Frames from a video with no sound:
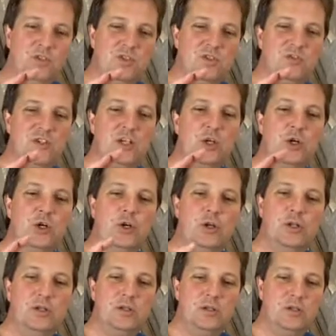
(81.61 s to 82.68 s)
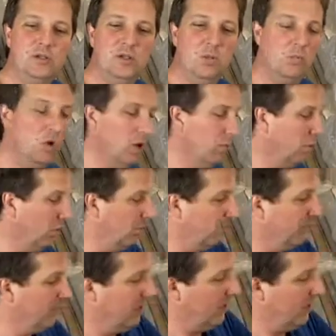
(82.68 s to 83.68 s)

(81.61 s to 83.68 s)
sphere, a marble,